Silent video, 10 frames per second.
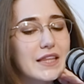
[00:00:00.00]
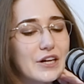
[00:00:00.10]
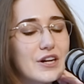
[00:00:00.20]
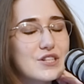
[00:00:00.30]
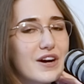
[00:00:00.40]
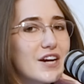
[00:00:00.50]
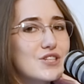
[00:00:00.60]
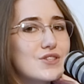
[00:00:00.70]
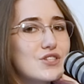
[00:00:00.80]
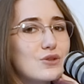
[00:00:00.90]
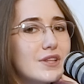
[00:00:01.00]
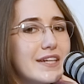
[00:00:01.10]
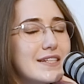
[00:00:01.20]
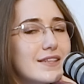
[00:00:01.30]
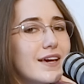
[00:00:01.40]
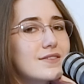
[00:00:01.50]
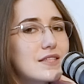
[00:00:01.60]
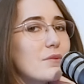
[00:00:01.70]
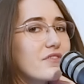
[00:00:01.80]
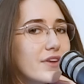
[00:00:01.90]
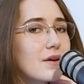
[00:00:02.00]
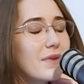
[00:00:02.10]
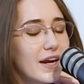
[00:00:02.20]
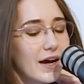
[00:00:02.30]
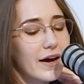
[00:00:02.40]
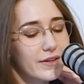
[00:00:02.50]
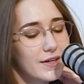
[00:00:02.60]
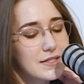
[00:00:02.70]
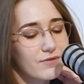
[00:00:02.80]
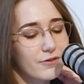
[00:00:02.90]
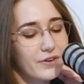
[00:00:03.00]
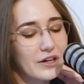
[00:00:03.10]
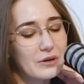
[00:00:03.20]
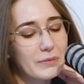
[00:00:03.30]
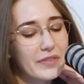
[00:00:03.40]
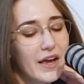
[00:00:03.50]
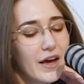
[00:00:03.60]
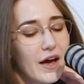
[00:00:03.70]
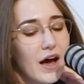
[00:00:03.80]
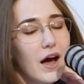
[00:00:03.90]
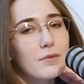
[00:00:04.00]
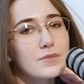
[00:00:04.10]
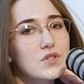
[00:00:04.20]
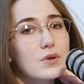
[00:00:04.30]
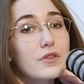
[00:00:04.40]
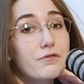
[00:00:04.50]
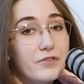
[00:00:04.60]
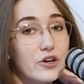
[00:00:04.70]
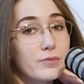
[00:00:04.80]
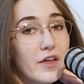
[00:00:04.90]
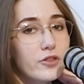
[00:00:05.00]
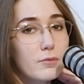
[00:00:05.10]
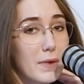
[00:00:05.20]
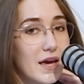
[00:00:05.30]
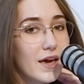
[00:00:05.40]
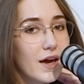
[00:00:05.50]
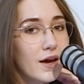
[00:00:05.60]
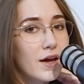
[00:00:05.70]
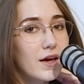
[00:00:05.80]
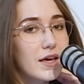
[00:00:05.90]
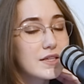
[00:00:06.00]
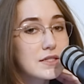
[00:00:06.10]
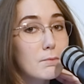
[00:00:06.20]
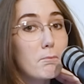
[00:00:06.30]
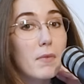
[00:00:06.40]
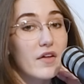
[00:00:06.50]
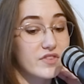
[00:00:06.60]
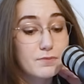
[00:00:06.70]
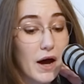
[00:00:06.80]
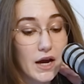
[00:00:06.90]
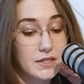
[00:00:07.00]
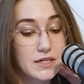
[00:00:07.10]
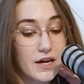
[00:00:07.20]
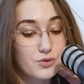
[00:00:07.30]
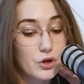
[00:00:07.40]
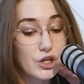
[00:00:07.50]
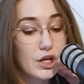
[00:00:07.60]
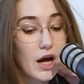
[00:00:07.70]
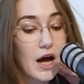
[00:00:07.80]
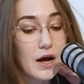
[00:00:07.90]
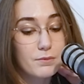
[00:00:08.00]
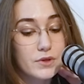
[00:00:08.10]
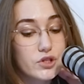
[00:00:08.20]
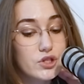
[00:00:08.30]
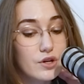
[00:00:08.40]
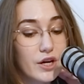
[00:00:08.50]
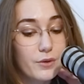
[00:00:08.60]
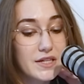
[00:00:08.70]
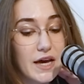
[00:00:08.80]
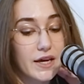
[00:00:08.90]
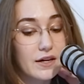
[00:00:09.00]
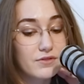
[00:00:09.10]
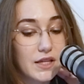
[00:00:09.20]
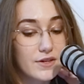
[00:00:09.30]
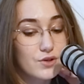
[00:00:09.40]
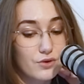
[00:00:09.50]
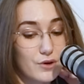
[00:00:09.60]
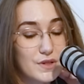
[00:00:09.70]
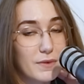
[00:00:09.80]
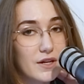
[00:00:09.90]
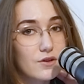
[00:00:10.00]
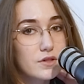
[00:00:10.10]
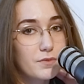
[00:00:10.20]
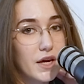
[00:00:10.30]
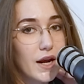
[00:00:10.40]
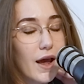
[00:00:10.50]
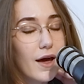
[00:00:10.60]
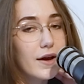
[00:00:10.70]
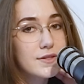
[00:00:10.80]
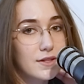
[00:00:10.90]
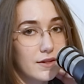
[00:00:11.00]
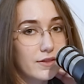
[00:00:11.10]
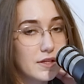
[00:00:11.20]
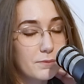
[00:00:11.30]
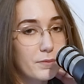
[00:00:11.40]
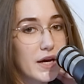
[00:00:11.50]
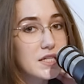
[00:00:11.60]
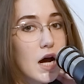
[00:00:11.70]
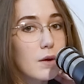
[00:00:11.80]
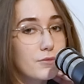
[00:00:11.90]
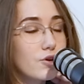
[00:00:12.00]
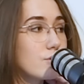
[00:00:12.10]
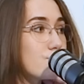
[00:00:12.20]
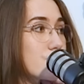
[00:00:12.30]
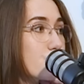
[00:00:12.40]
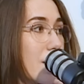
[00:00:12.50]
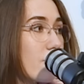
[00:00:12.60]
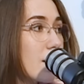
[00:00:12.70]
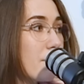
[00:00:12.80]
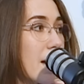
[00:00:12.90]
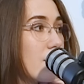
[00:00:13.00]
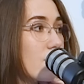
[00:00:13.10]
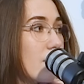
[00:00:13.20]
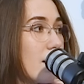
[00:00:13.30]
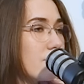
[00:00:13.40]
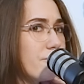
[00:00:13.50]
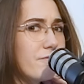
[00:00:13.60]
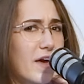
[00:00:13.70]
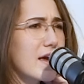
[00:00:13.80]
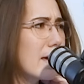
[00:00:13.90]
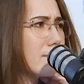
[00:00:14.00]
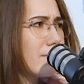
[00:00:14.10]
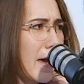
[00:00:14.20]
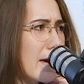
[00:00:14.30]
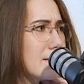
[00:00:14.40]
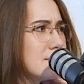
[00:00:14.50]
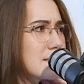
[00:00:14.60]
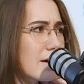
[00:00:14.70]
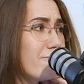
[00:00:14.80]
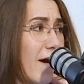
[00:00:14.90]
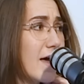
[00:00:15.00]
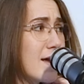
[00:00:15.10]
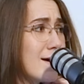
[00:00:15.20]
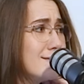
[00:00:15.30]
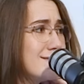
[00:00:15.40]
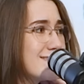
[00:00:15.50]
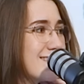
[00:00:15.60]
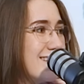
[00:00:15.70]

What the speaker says: Their interactions do lead to like some of the comedic highlights of the film. So the film that they're making is months behind schedule. Studio executive Les Grossman, who's played excellently by Tom Cruise, wearing a pair of fake hands, like fat hands.